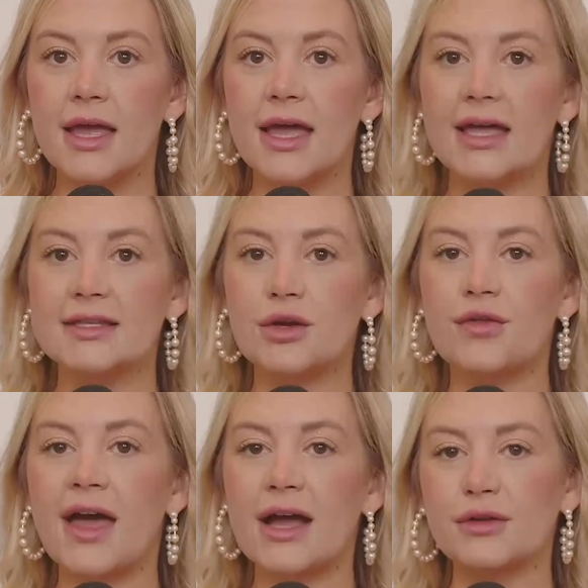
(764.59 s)
And so
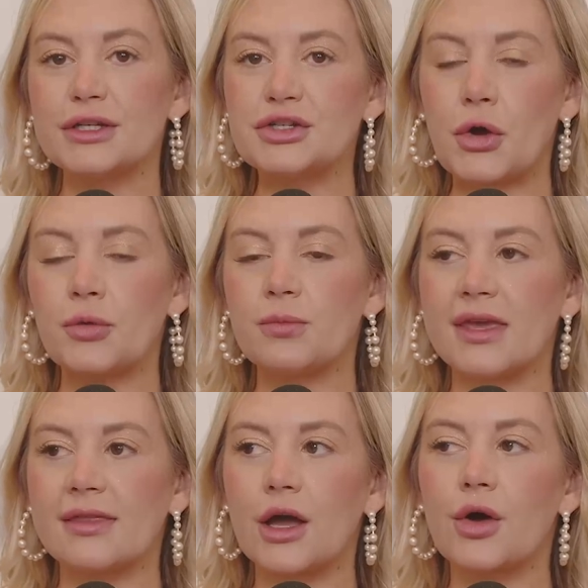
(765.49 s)
that really showed me
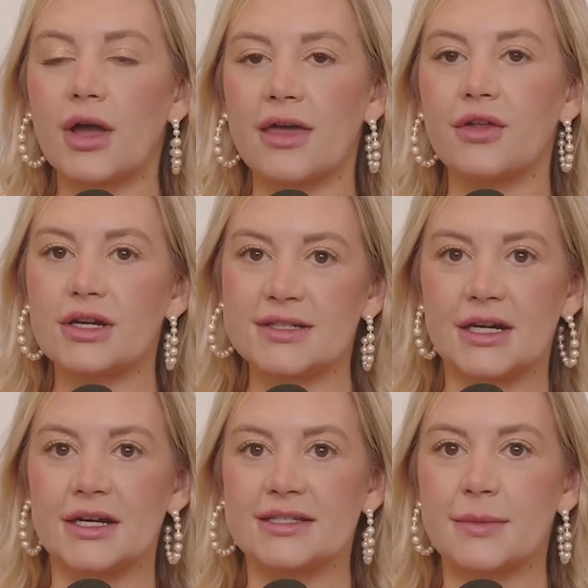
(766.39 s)
like, okay, they're
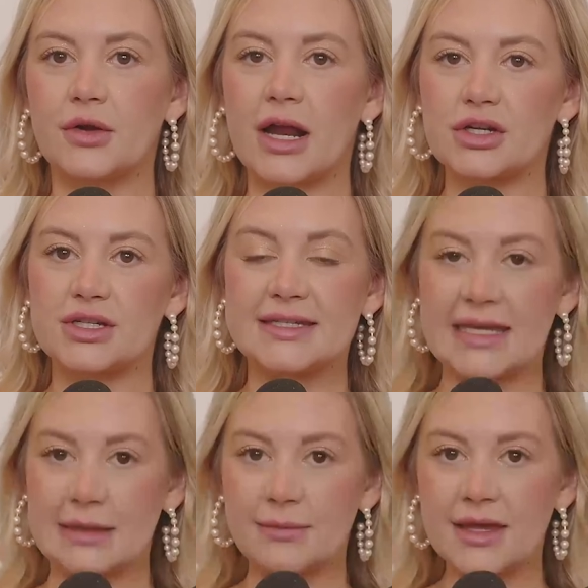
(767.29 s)
serious about actually
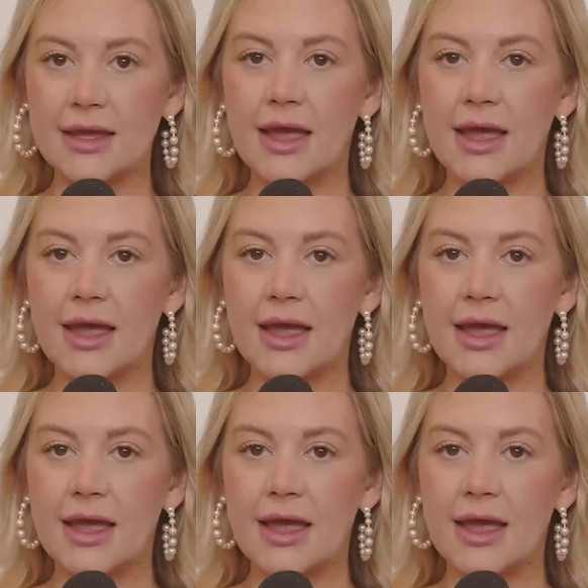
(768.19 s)
seeing me.